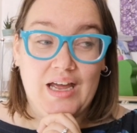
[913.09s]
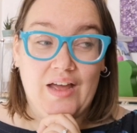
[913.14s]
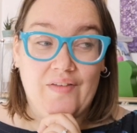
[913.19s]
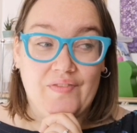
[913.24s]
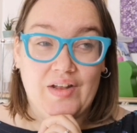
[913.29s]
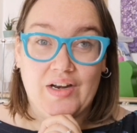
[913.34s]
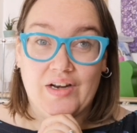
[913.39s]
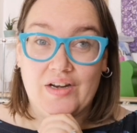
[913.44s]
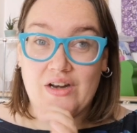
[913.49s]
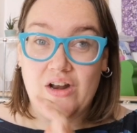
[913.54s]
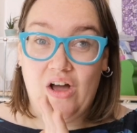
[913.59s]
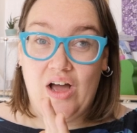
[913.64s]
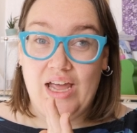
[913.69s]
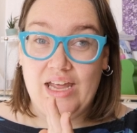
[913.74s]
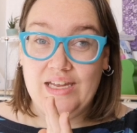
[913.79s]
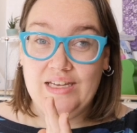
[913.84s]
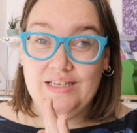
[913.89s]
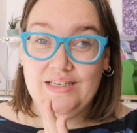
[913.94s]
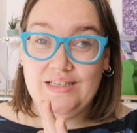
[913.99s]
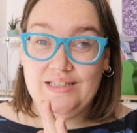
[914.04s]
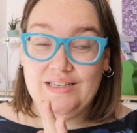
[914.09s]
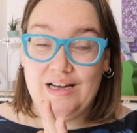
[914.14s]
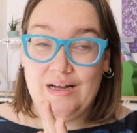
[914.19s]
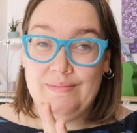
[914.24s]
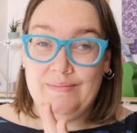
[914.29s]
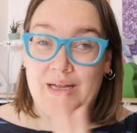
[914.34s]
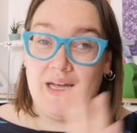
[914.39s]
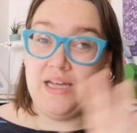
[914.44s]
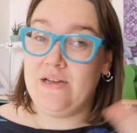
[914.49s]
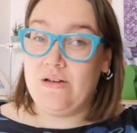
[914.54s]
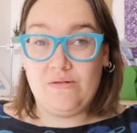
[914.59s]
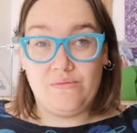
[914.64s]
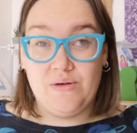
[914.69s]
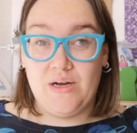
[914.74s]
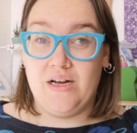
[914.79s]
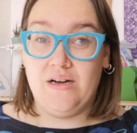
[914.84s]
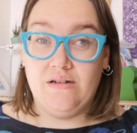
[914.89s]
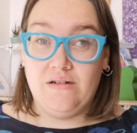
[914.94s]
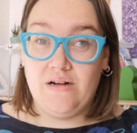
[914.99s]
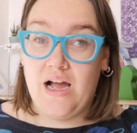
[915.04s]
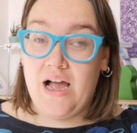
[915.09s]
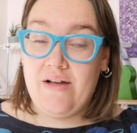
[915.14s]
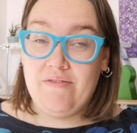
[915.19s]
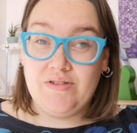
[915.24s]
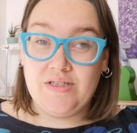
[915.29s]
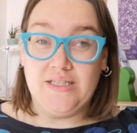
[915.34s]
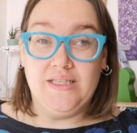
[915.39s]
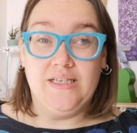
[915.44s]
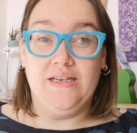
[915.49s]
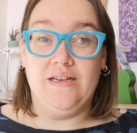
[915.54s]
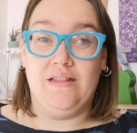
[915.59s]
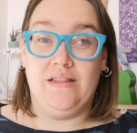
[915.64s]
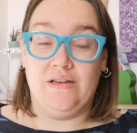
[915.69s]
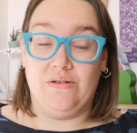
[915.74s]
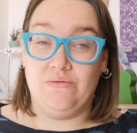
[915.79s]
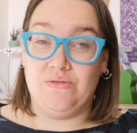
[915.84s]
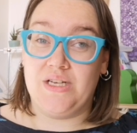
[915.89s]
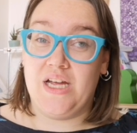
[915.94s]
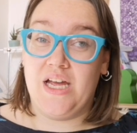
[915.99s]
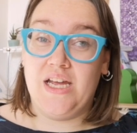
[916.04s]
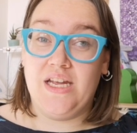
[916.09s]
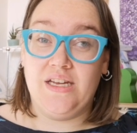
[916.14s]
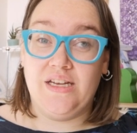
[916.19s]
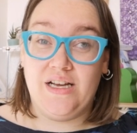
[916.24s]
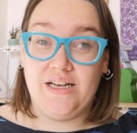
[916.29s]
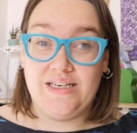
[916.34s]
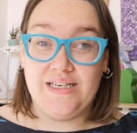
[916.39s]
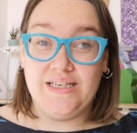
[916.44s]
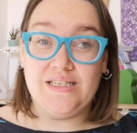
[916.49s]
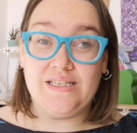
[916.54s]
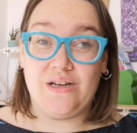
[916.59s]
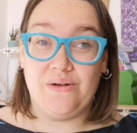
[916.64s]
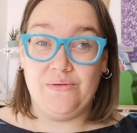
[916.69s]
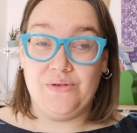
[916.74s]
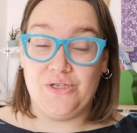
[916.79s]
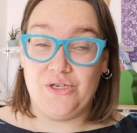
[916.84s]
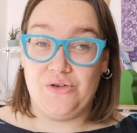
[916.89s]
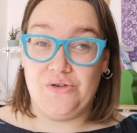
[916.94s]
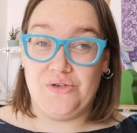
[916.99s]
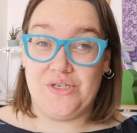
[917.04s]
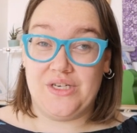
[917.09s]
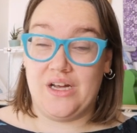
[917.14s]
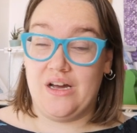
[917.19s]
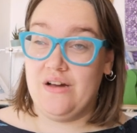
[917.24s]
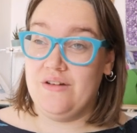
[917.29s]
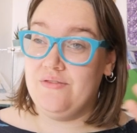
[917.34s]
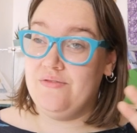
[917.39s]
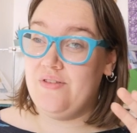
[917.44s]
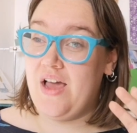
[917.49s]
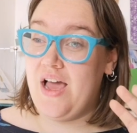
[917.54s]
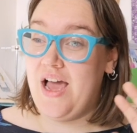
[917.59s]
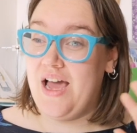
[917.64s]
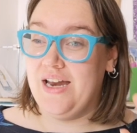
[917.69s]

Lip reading: And then at night, I'm like, well, I haven't done anything all day. I need to go and do stuff.